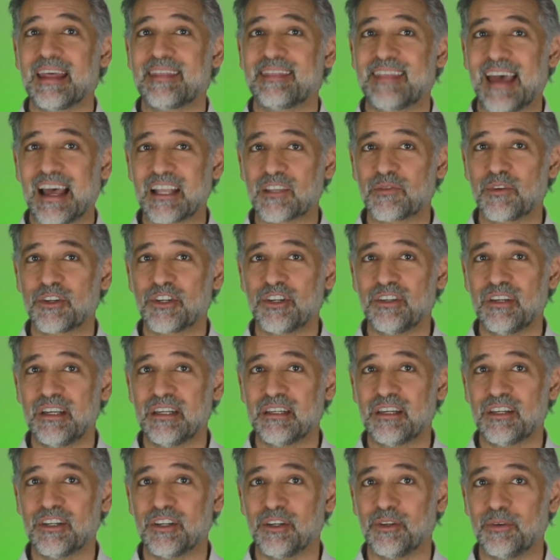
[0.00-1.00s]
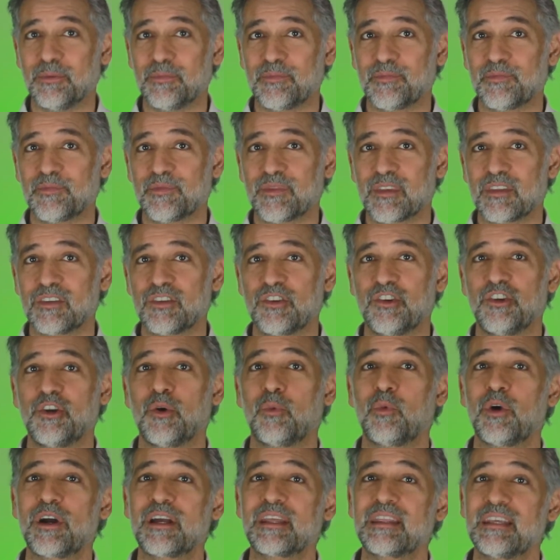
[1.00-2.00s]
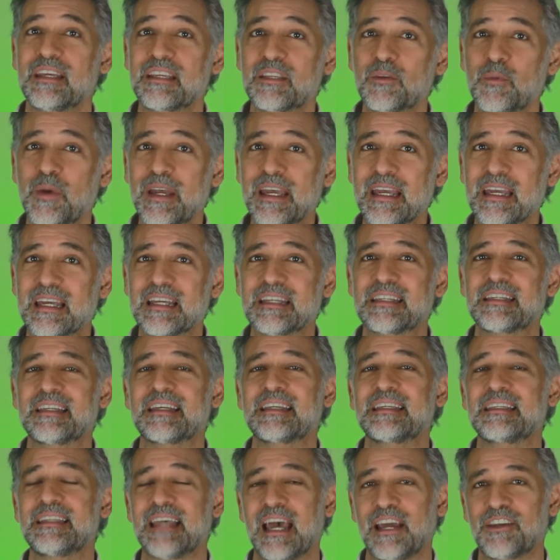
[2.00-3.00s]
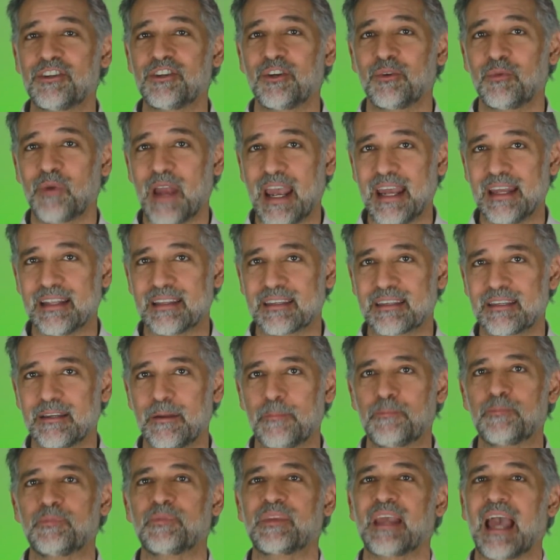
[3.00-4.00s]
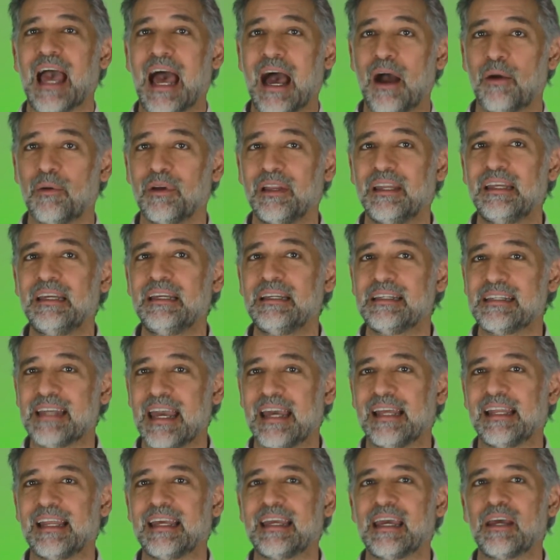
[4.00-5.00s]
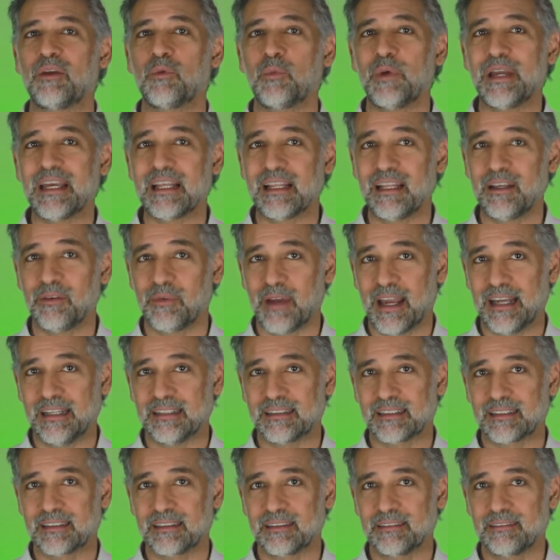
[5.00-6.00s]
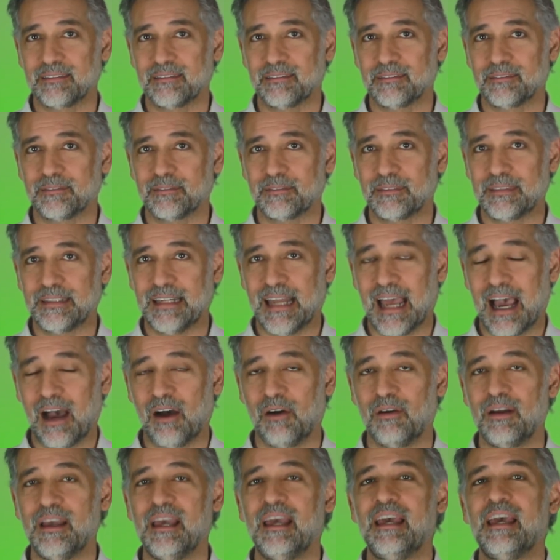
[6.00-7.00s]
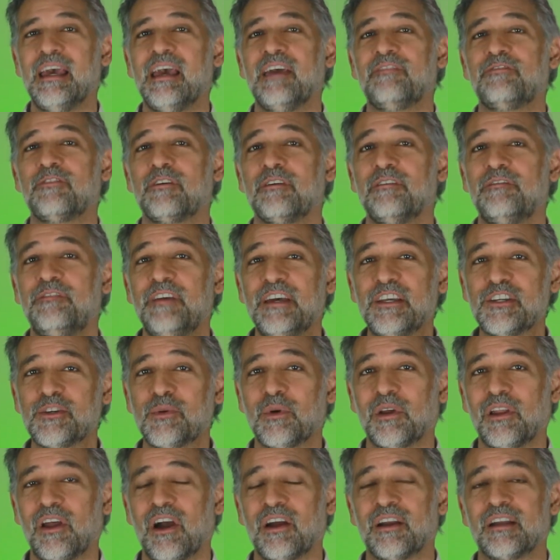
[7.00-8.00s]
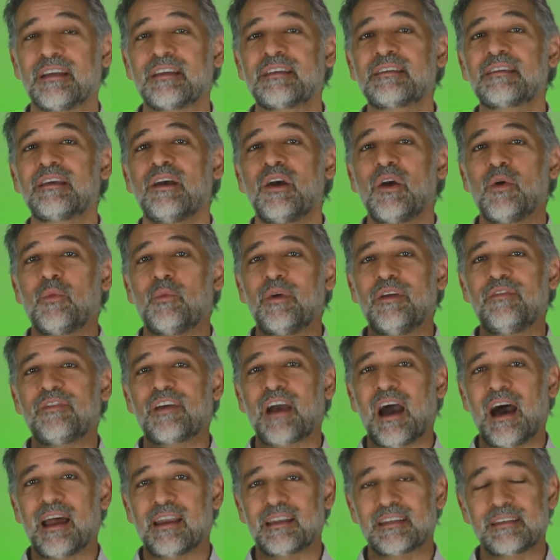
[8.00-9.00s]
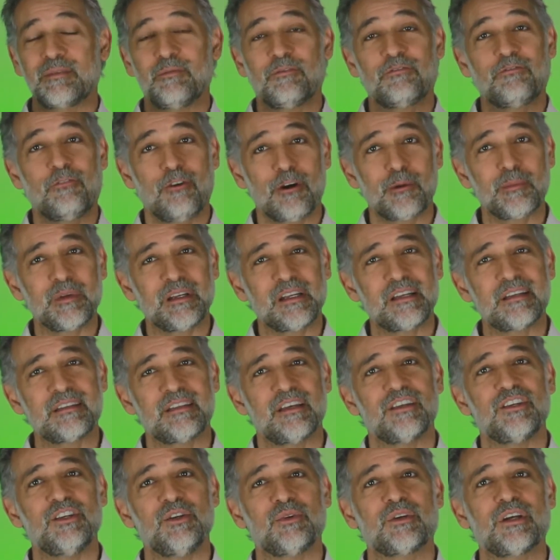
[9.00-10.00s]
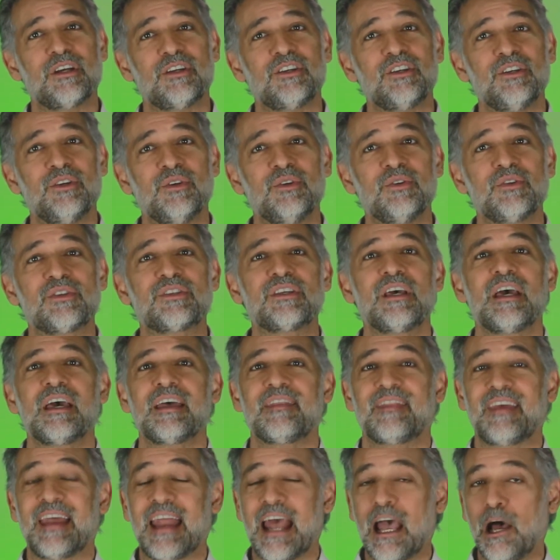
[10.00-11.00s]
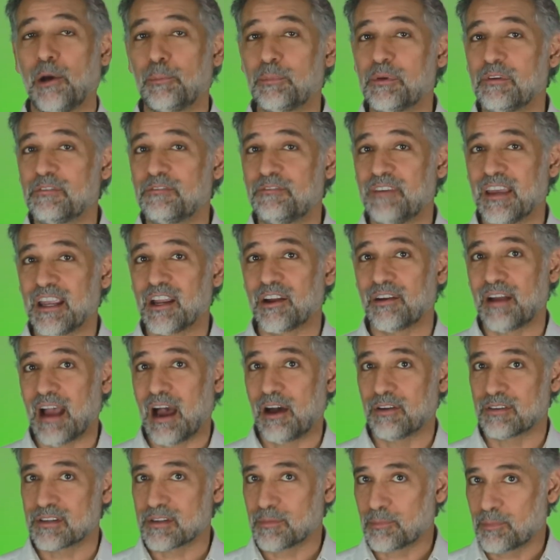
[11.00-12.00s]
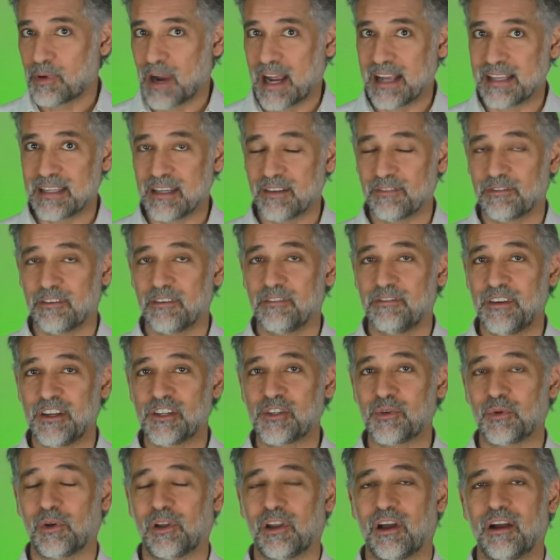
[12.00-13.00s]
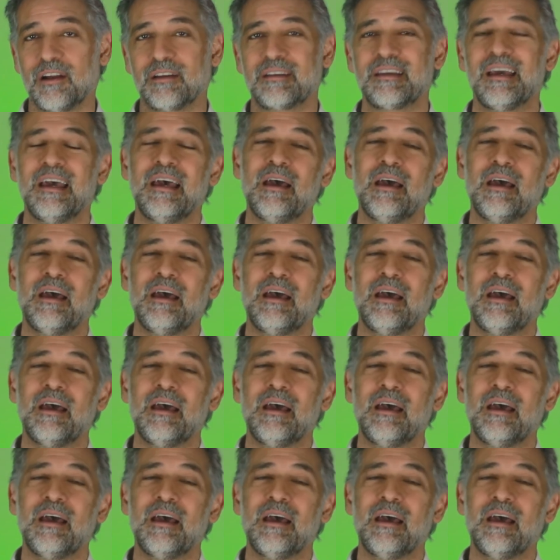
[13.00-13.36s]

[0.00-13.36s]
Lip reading: that's what you need to do. So your work this week is to set your rates, hourly, daily, and weekly rates. Now, if you're a visual artist, we've got some formulas that you could use that help you figure out pricing for visual art,